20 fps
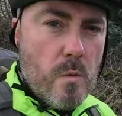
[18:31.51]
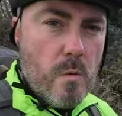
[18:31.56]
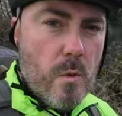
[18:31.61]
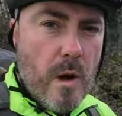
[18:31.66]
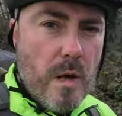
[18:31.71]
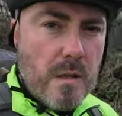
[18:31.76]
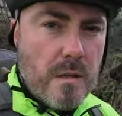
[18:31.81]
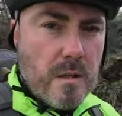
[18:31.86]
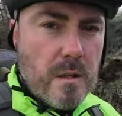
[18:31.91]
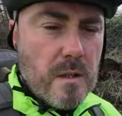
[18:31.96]

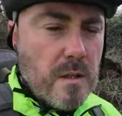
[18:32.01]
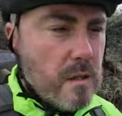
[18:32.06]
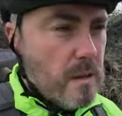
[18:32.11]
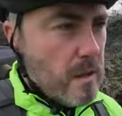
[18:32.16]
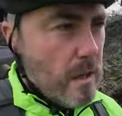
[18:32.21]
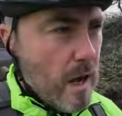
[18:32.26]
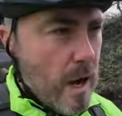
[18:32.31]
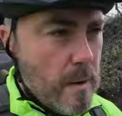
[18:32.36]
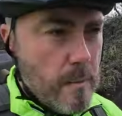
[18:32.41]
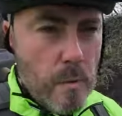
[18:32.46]
Well,
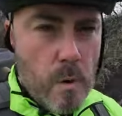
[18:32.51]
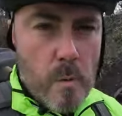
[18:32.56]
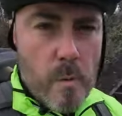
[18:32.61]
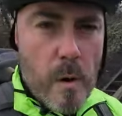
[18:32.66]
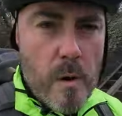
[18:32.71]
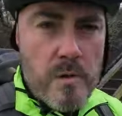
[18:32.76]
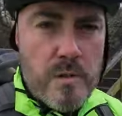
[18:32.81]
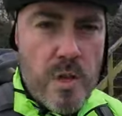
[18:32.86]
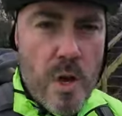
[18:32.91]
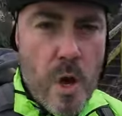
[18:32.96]
I'm
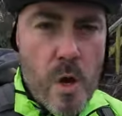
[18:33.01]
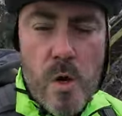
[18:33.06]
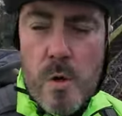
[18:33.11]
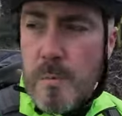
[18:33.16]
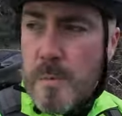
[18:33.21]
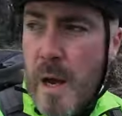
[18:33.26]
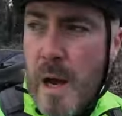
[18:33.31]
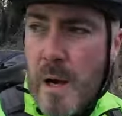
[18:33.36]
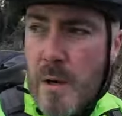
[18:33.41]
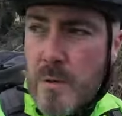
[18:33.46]
almost home
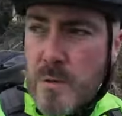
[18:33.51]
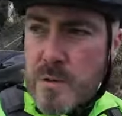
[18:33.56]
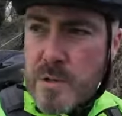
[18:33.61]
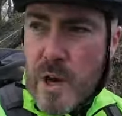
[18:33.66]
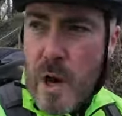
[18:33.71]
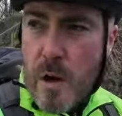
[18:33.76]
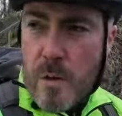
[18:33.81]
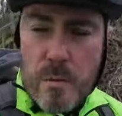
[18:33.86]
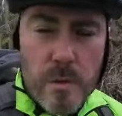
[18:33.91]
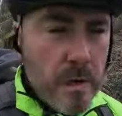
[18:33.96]
now,
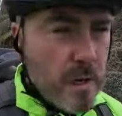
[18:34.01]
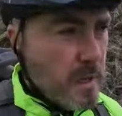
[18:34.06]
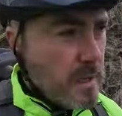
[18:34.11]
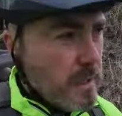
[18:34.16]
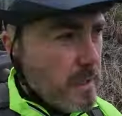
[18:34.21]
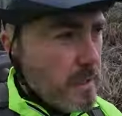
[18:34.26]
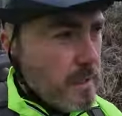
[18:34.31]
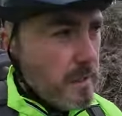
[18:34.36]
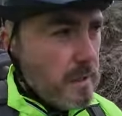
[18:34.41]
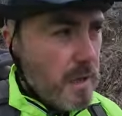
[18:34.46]
so
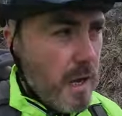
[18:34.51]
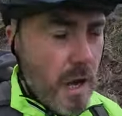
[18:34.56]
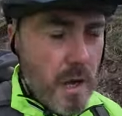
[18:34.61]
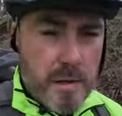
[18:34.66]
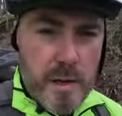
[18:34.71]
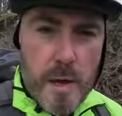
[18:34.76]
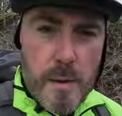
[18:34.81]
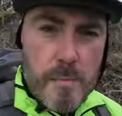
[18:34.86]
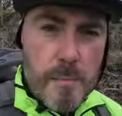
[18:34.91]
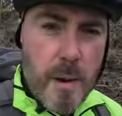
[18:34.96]
I
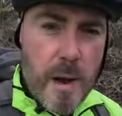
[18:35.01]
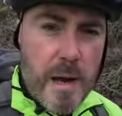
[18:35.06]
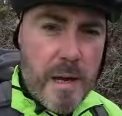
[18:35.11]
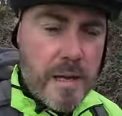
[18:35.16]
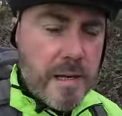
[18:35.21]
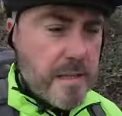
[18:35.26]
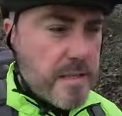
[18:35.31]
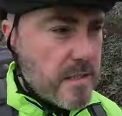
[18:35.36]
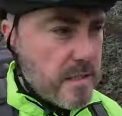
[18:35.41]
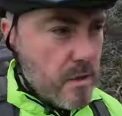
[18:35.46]
get back
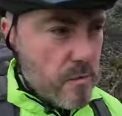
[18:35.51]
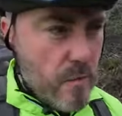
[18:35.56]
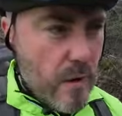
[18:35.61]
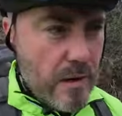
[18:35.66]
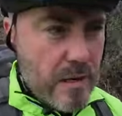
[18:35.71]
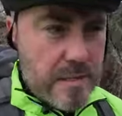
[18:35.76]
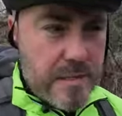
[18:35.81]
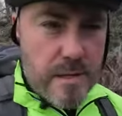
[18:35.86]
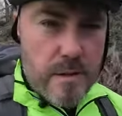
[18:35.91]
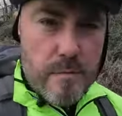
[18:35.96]
to the
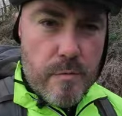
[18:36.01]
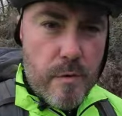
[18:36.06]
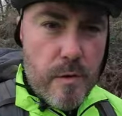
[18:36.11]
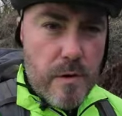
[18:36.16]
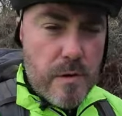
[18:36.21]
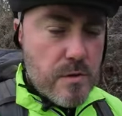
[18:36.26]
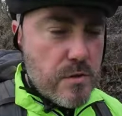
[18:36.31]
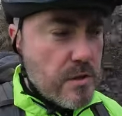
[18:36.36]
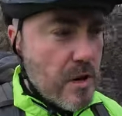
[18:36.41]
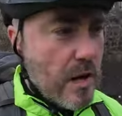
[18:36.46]
relative
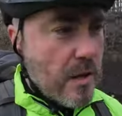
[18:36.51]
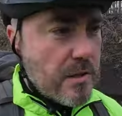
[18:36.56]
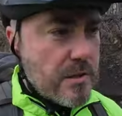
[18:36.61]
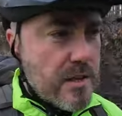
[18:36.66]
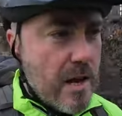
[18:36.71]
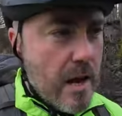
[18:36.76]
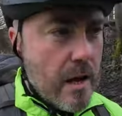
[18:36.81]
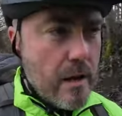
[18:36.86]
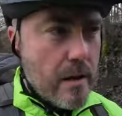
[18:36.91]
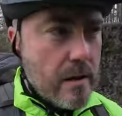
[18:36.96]

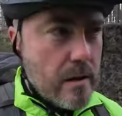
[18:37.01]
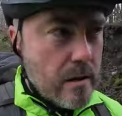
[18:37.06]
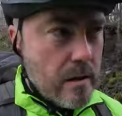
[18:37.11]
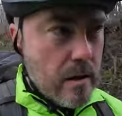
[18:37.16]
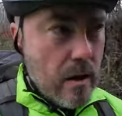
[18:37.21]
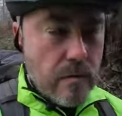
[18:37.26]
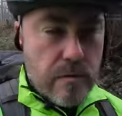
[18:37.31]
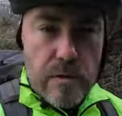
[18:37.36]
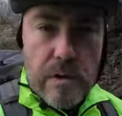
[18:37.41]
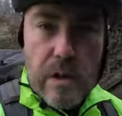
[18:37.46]
shelter
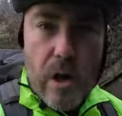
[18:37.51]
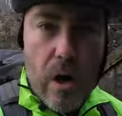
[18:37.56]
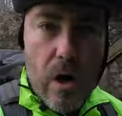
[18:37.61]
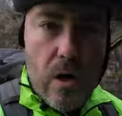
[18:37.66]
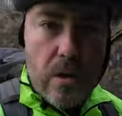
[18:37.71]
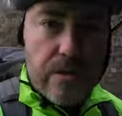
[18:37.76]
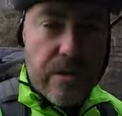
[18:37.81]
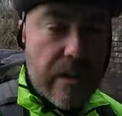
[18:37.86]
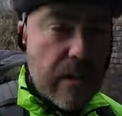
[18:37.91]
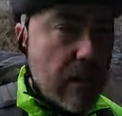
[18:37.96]
of the
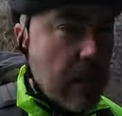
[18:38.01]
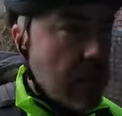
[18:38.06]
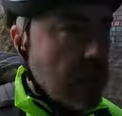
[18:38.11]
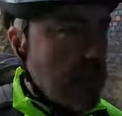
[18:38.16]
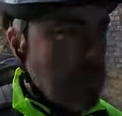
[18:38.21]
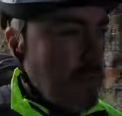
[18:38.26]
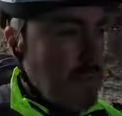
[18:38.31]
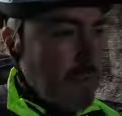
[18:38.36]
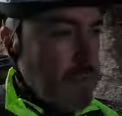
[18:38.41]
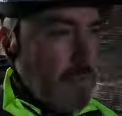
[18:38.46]
garden
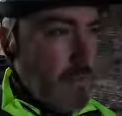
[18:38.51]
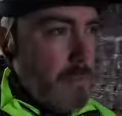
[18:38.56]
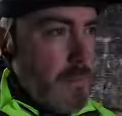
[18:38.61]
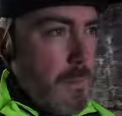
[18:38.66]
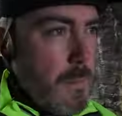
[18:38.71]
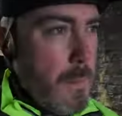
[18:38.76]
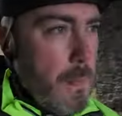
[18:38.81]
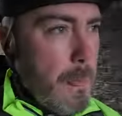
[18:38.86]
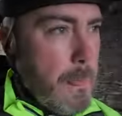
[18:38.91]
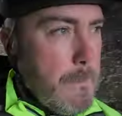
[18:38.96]

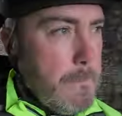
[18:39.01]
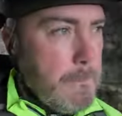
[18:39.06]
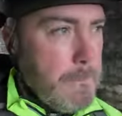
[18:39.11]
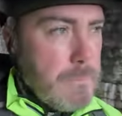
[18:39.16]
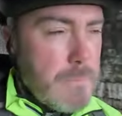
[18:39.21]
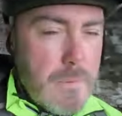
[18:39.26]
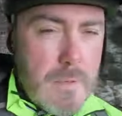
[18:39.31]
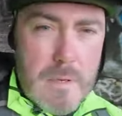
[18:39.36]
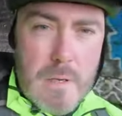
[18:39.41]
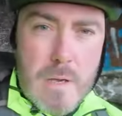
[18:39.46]

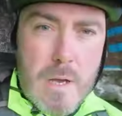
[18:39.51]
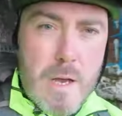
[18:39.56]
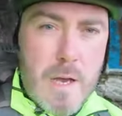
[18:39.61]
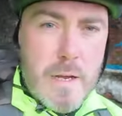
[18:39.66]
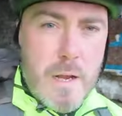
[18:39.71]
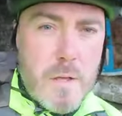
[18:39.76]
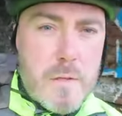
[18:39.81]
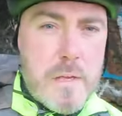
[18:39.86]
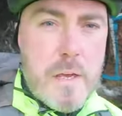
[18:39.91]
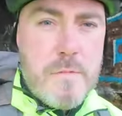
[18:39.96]
and
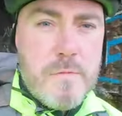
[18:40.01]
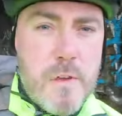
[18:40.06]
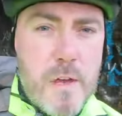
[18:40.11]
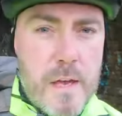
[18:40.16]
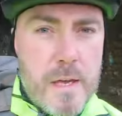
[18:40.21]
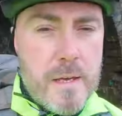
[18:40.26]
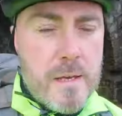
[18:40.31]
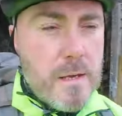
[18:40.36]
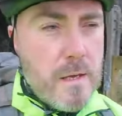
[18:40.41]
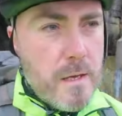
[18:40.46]
I'll give you
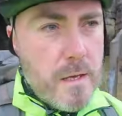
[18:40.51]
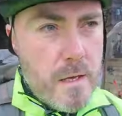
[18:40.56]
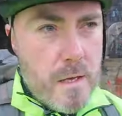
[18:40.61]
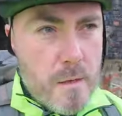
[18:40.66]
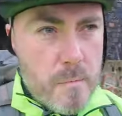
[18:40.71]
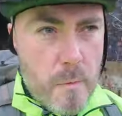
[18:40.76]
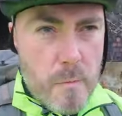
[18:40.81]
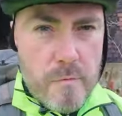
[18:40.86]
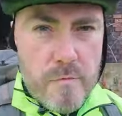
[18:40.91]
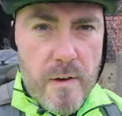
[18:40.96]

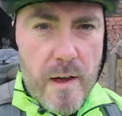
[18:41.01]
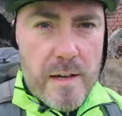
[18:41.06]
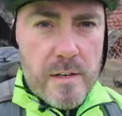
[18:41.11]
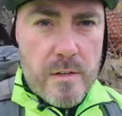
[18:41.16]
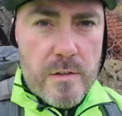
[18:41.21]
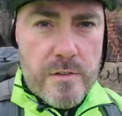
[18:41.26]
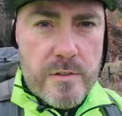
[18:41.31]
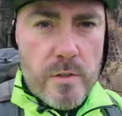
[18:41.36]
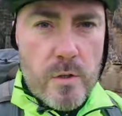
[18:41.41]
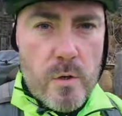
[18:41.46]
my
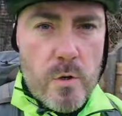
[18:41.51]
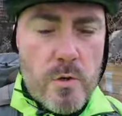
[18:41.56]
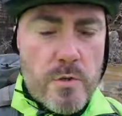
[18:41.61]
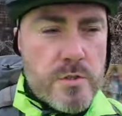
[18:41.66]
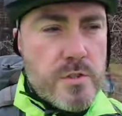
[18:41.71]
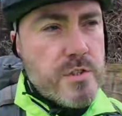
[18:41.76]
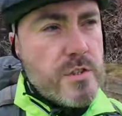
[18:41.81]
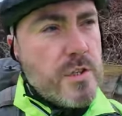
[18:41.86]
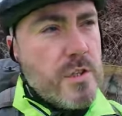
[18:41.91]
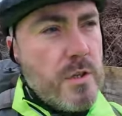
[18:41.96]
final
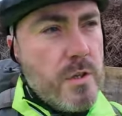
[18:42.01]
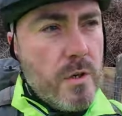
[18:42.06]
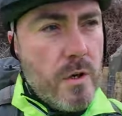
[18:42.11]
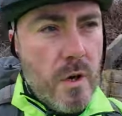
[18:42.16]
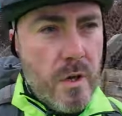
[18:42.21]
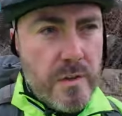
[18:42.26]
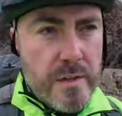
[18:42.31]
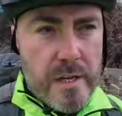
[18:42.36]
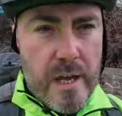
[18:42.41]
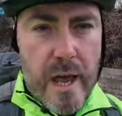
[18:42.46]
thoughts
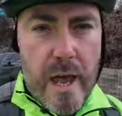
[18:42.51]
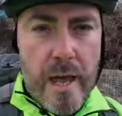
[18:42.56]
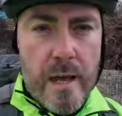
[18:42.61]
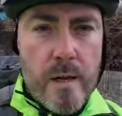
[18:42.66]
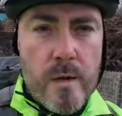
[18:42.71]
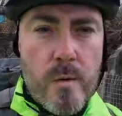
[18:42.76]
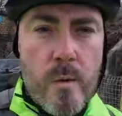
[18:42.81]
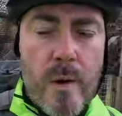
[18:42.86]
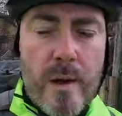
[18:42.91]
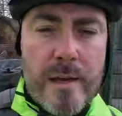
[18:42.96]
on the
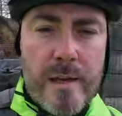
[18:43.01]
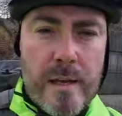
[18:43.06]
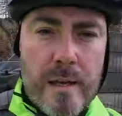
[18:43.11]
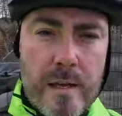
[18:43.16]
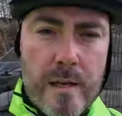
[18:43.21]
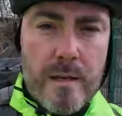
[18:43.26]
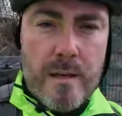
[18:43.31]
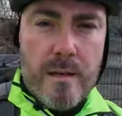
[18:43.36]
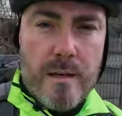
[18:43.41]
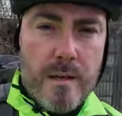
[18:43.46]
Engwe
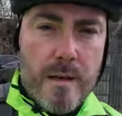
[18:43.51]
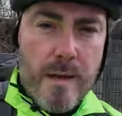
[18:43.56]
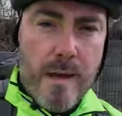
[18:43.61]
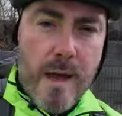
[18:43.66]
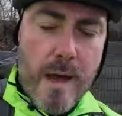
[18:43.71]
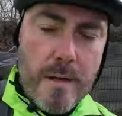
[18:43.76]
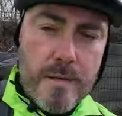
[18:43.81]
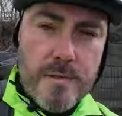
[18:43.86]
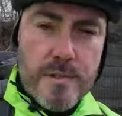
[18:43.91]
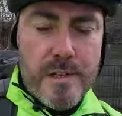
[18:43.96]

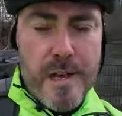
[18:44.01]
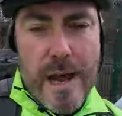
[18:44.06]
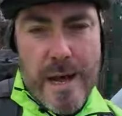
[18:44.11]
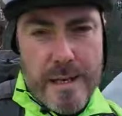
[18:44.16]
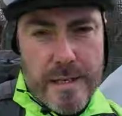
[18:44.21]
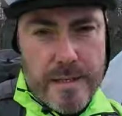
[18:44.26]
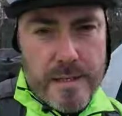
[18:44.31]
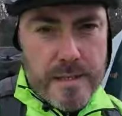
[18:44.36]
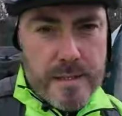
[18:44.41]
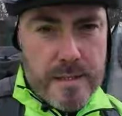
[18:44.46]
Engine
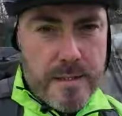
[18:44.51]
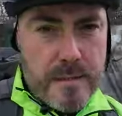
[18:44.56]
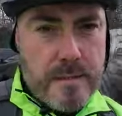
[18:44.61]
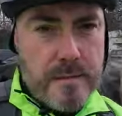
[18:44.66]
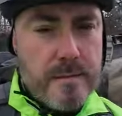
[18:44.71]
X.